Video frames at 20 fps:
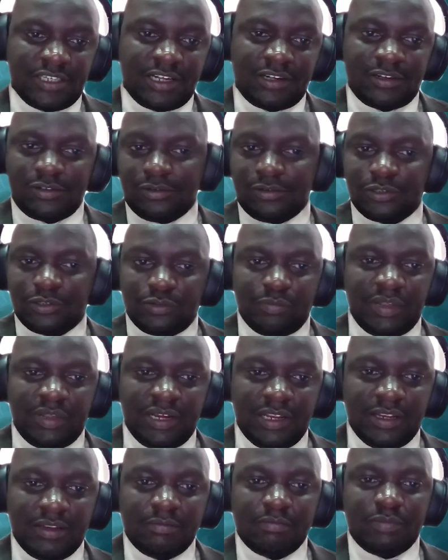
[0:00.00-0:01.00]
across
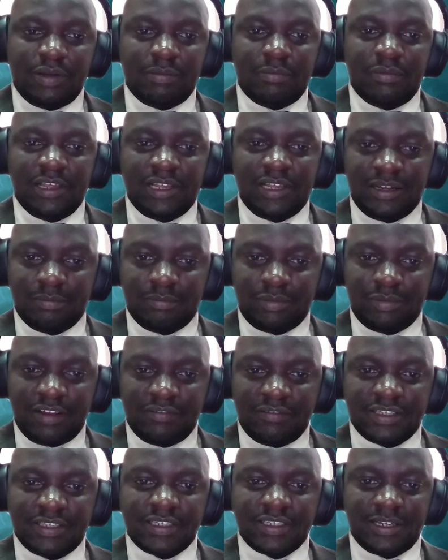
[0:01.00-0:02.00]
many public and
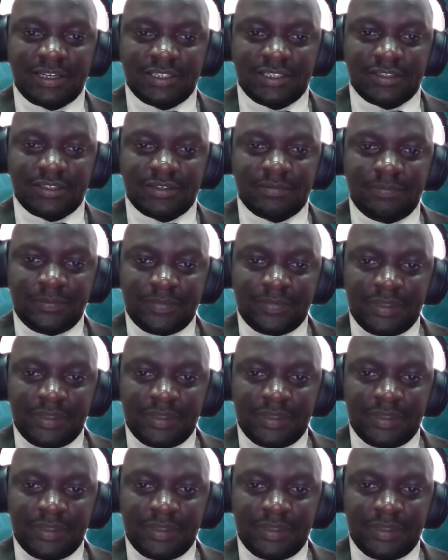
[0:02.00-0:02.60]
private sectors.